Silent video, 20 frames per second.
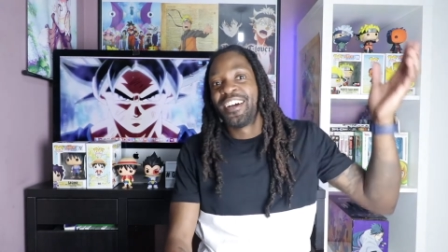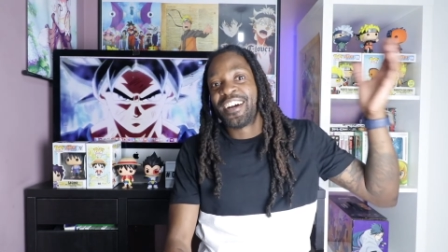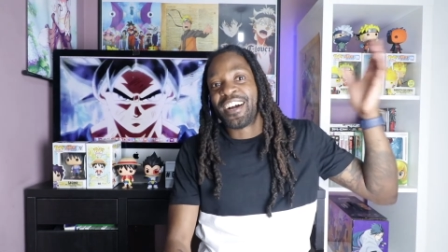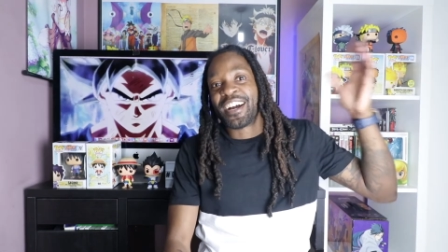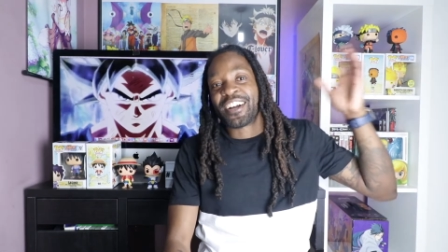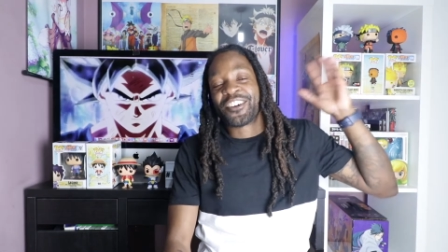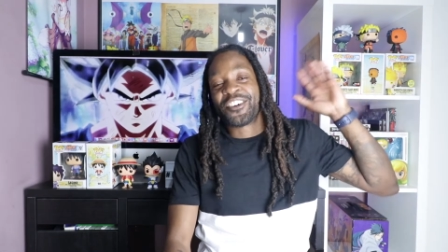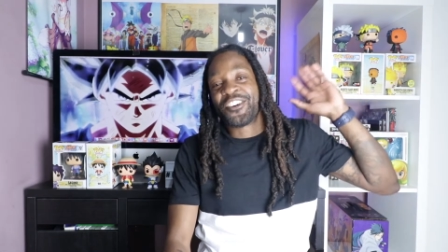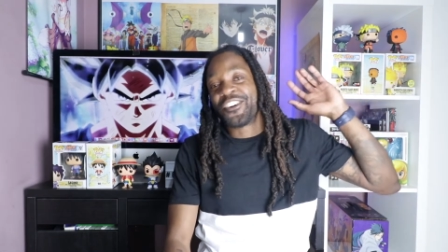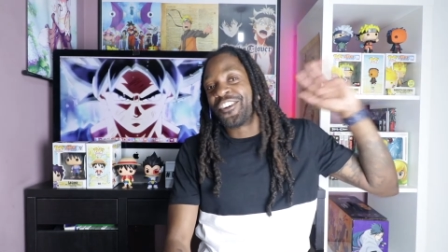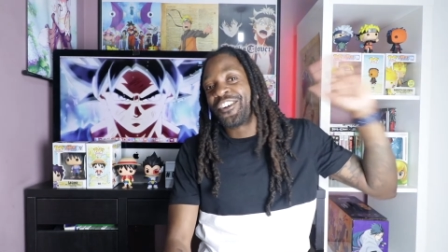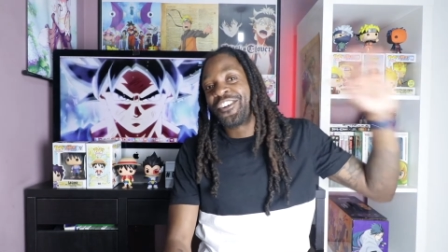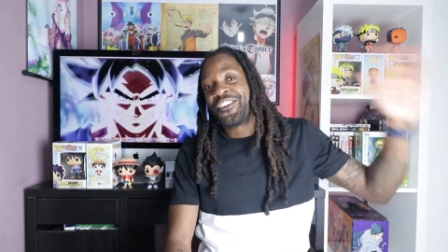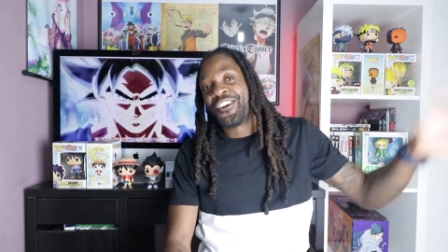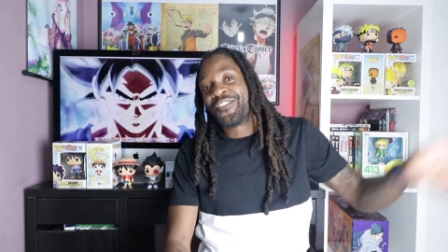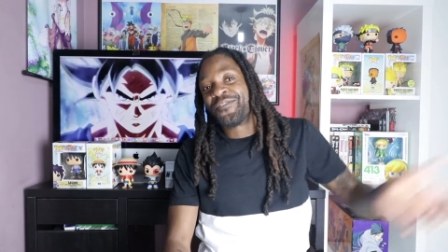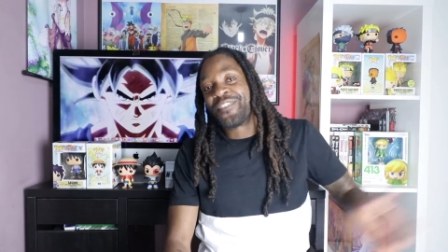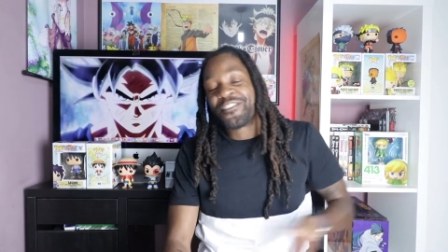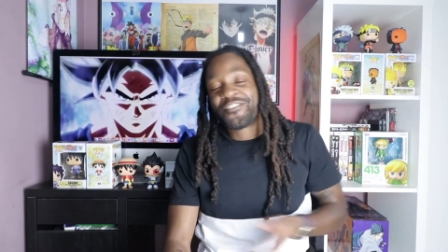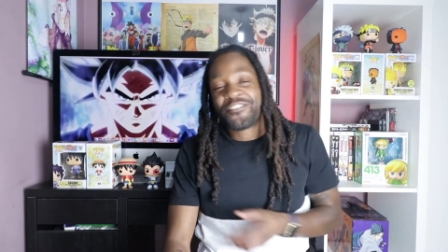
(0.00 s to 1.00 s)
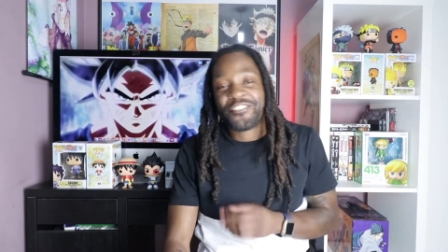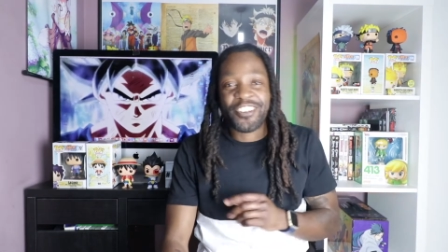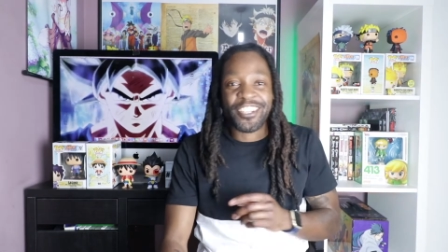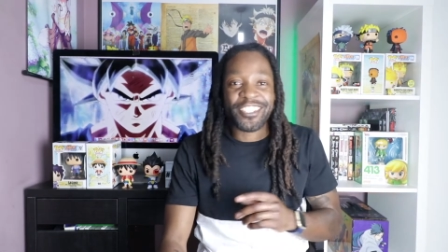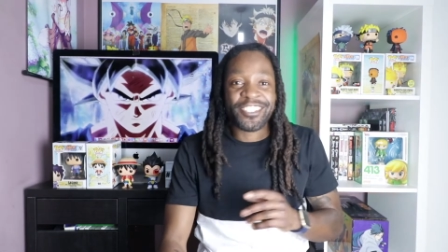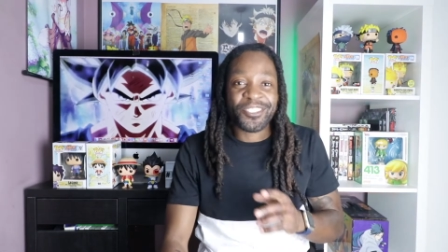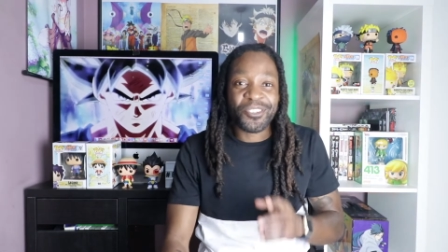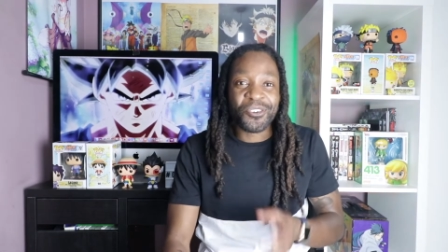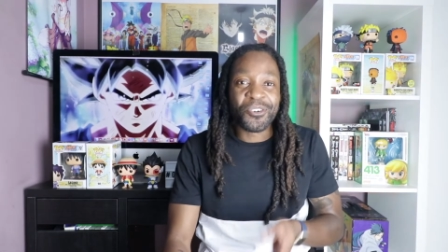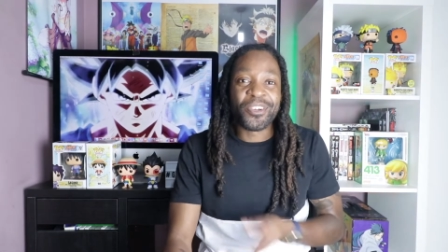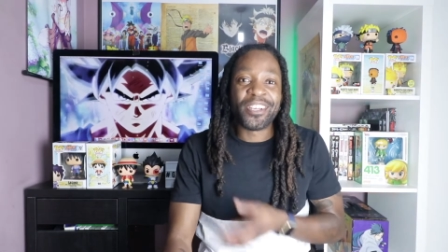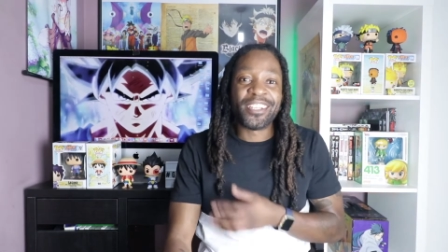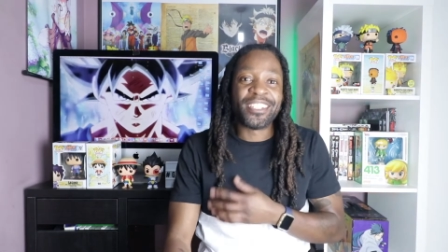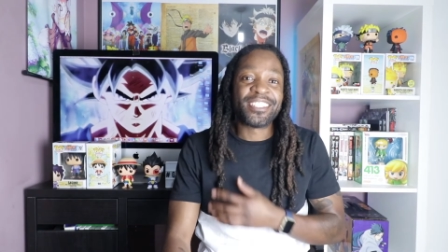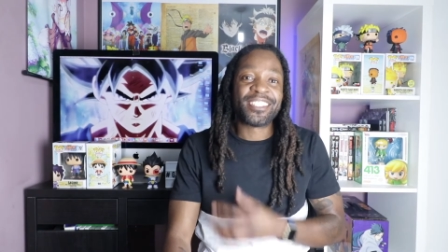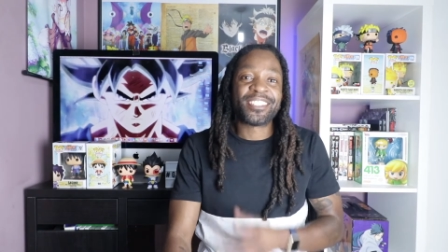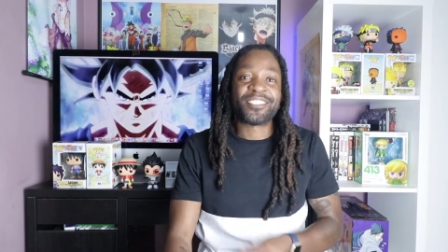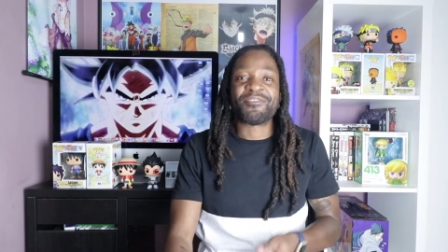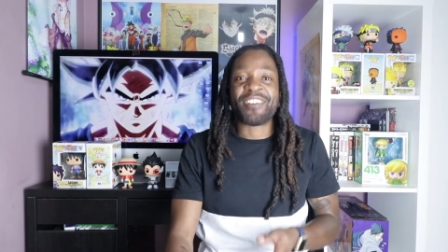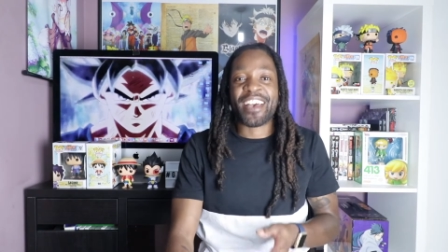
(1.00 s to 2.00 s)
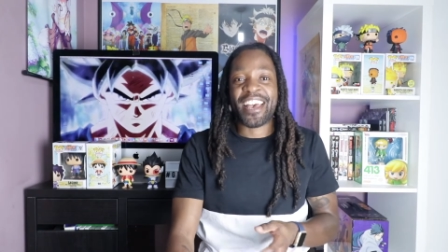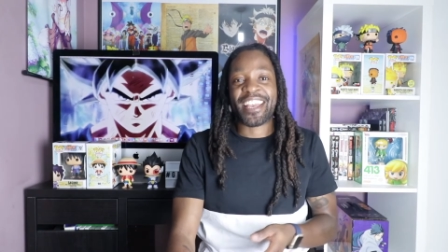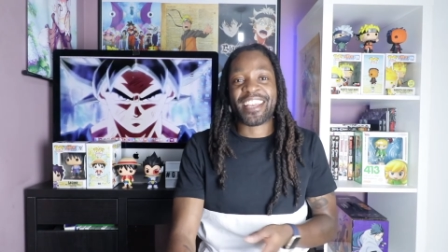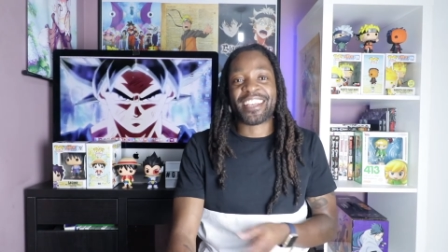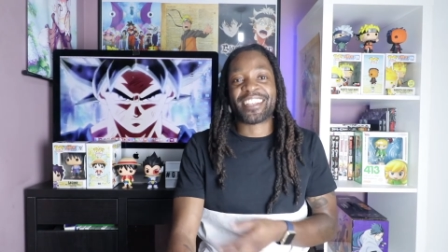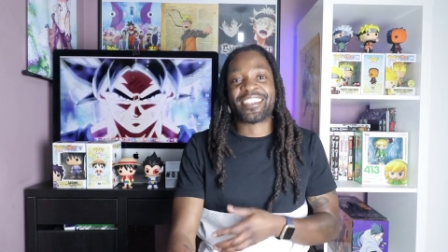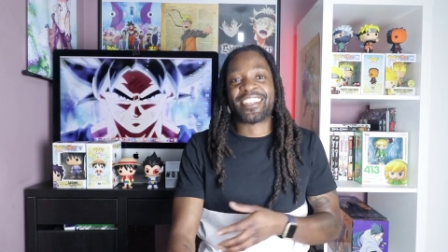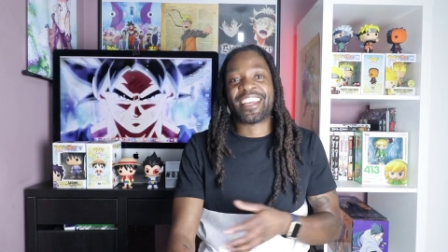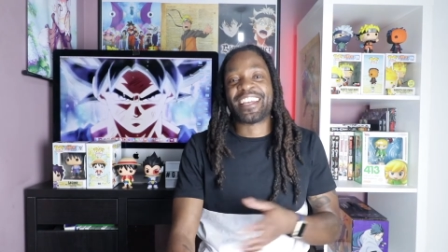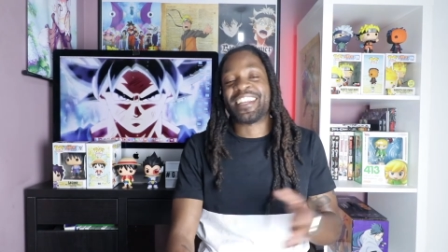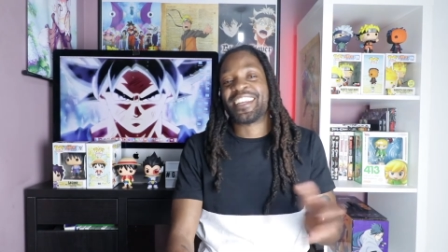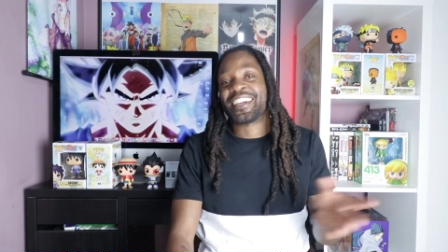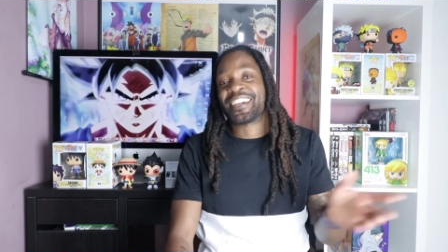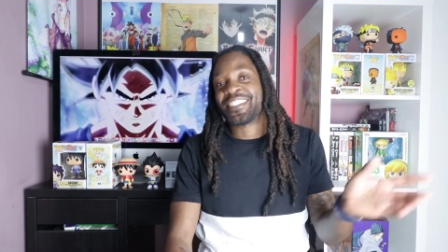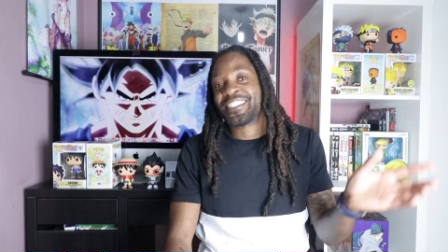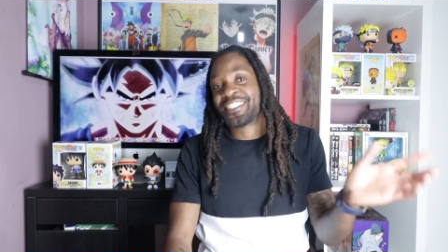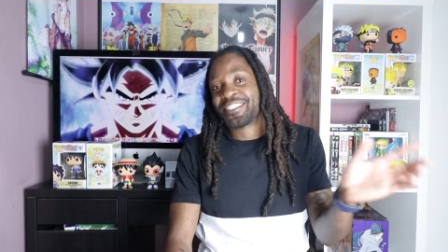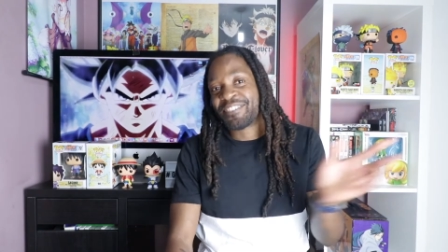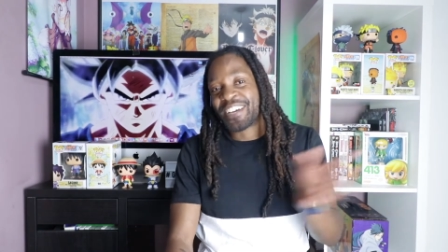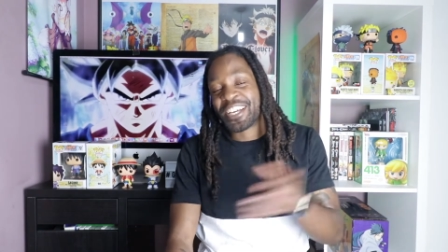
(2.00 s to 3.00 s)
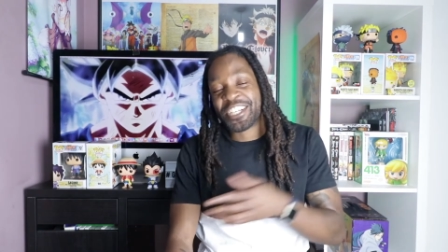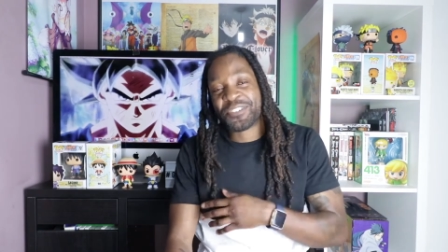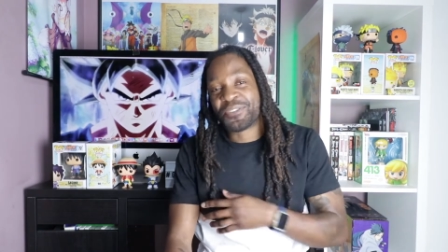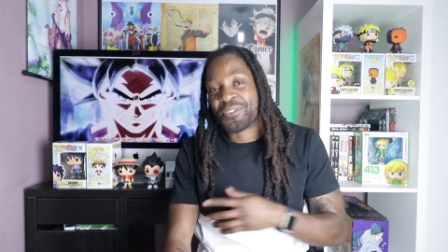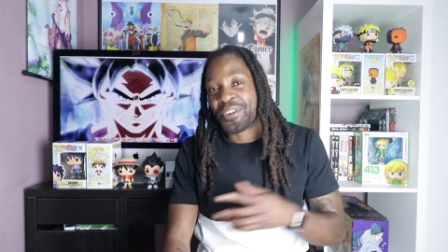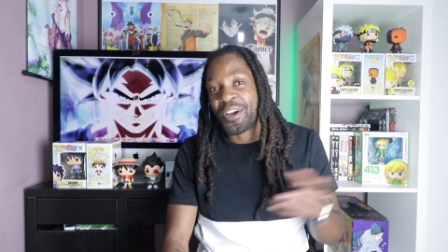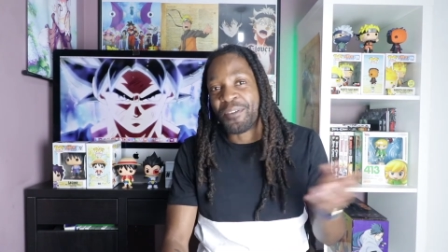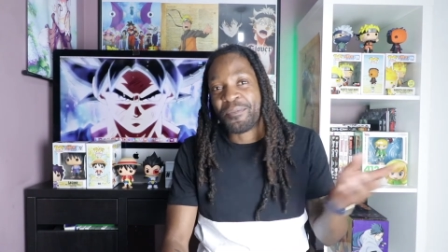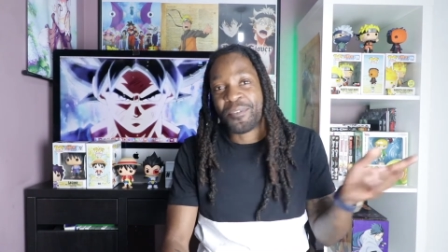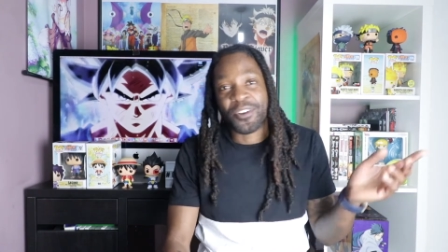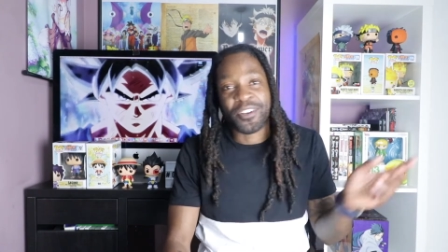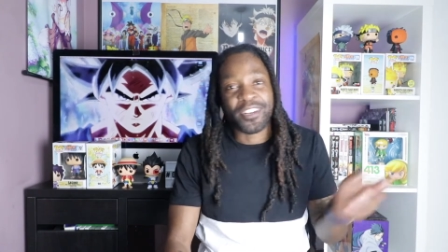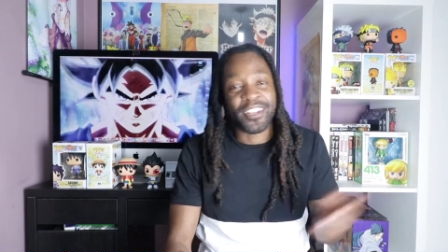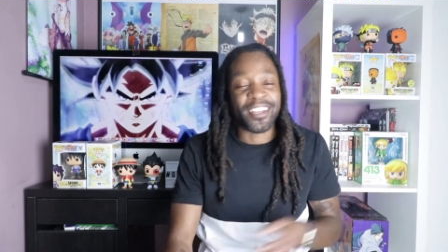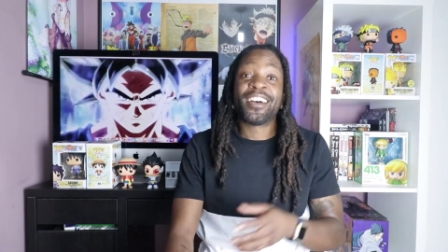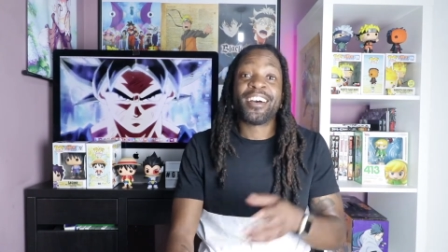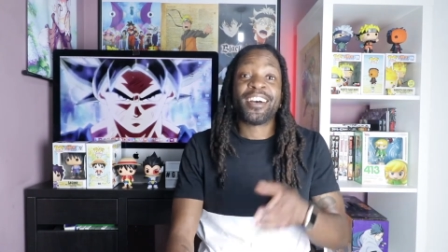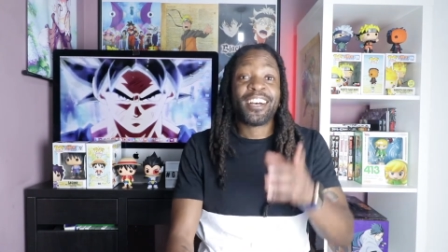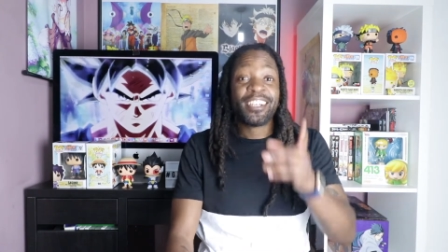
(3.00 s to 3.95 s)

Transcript: I got a lot of my friends talking smack, saying they're gonna smash me up on it.